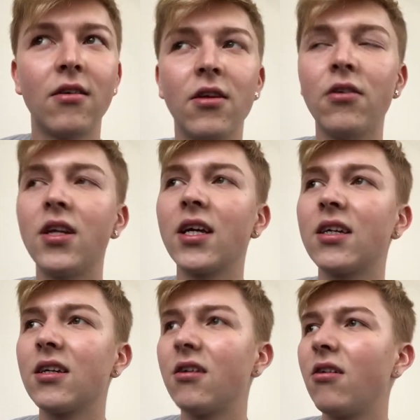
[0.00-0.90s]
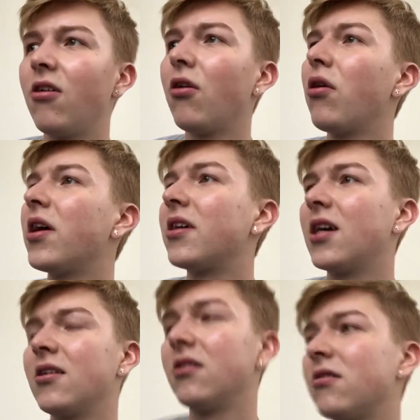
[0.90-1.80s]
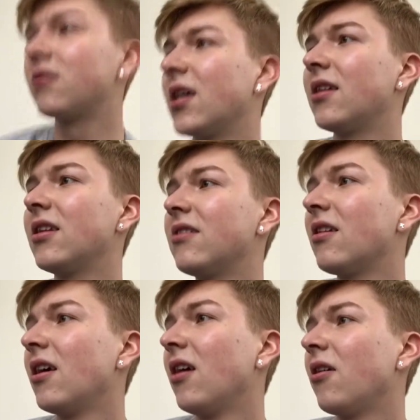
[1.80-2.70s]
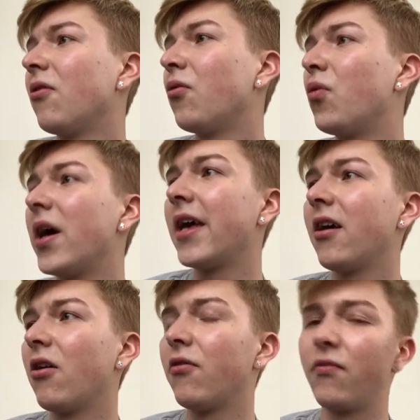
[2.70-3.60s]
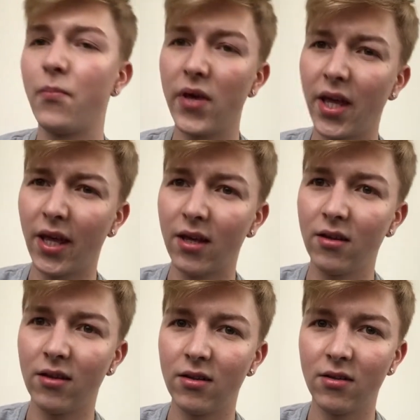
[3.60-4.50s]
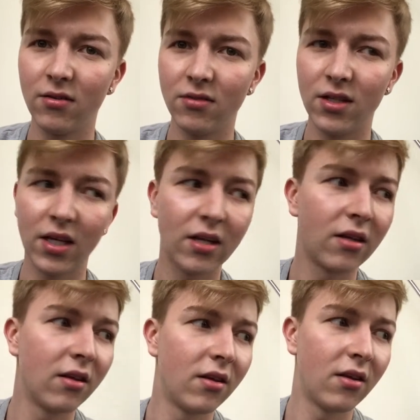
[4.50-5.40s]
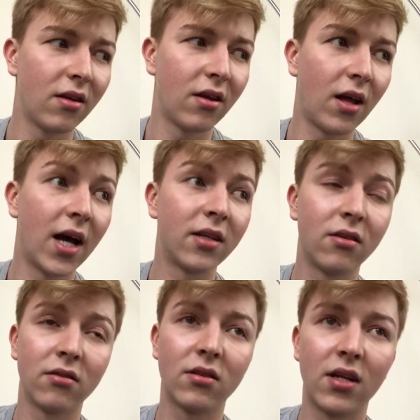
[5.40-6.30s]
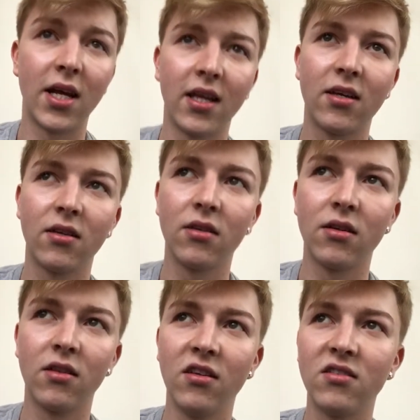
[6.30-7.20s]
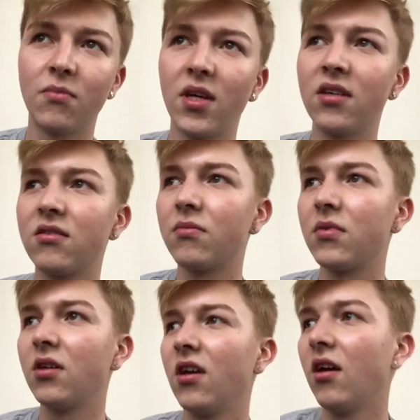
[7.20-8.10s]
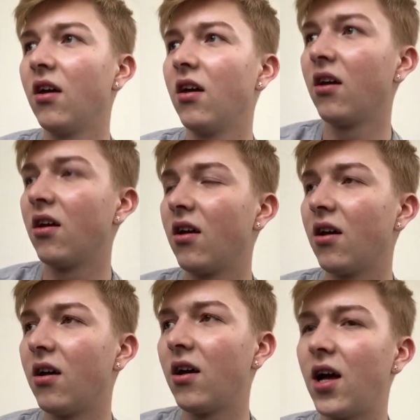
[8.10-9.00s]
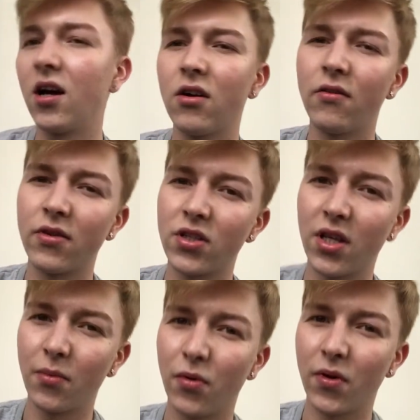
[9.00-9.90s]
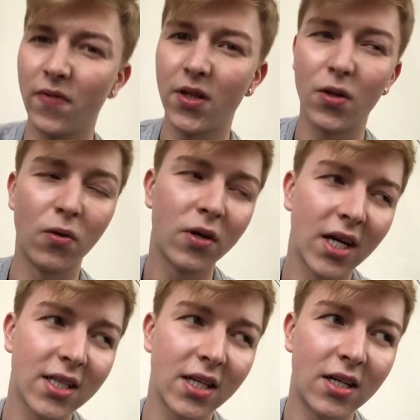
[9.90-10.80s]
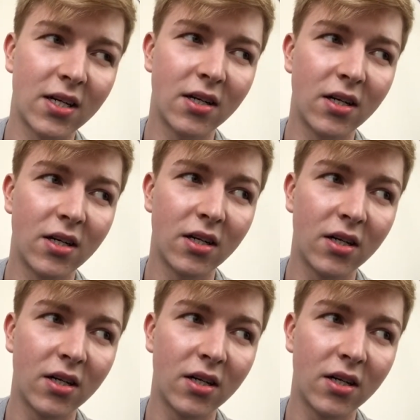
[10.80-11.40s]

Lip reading: you know, like all her attitude and this way of being, you know, like I don't like it, makes me uncomfortable even look at her.